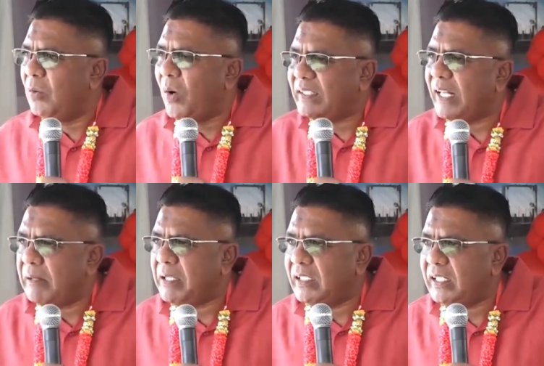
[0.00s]
What
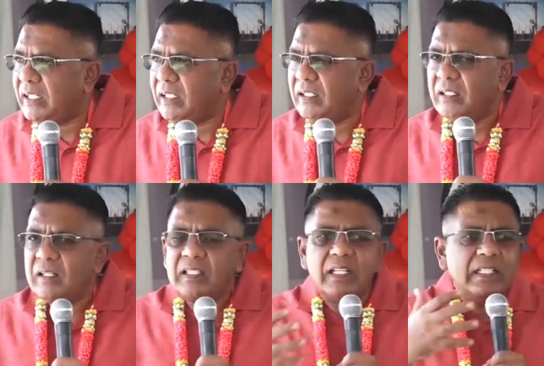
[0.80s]
help they need?
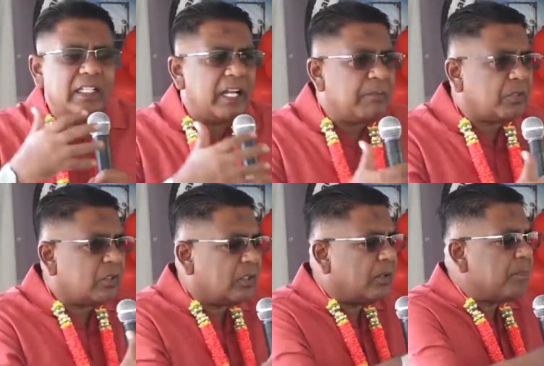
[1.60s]
They need help
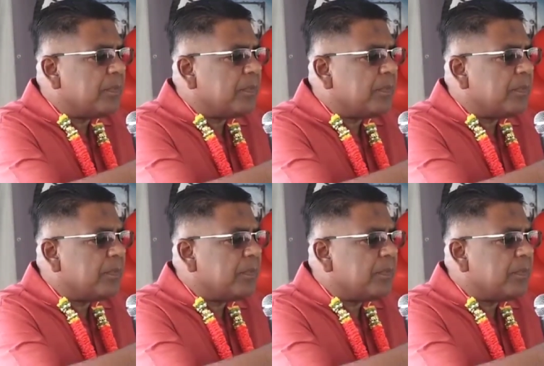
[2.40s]
to